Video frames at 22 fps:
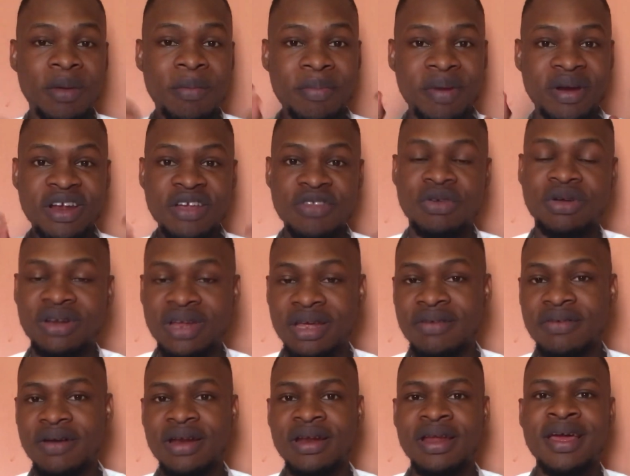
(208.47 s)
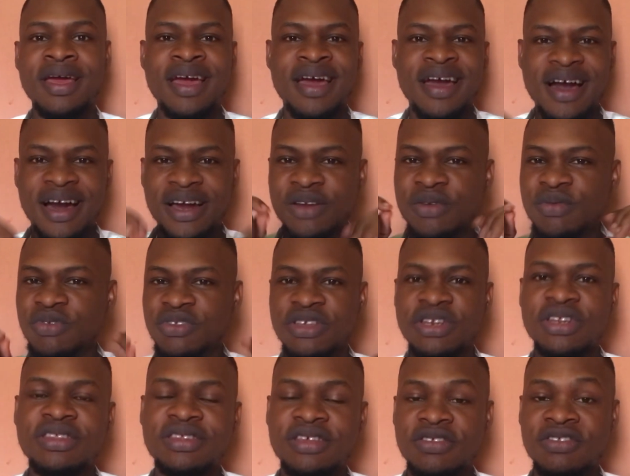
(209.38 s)
Bury it on the ground and you see
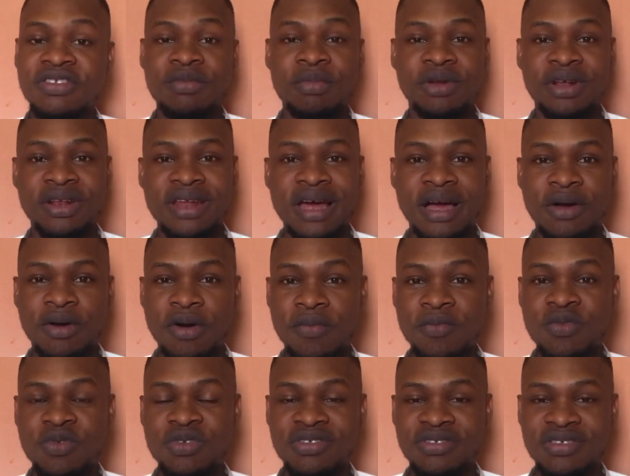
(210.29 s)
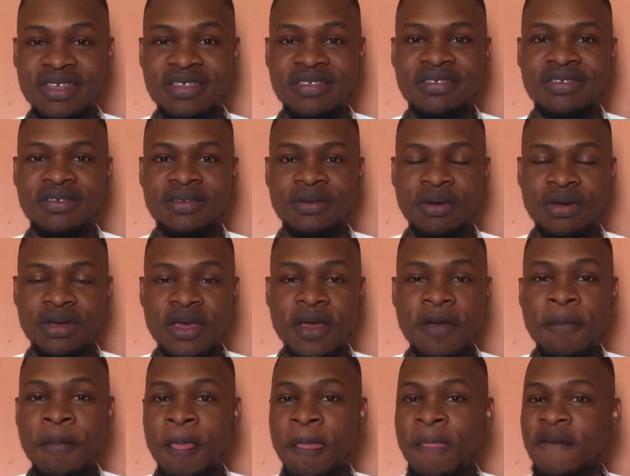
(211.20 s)
the testimony that comes with it. Okay.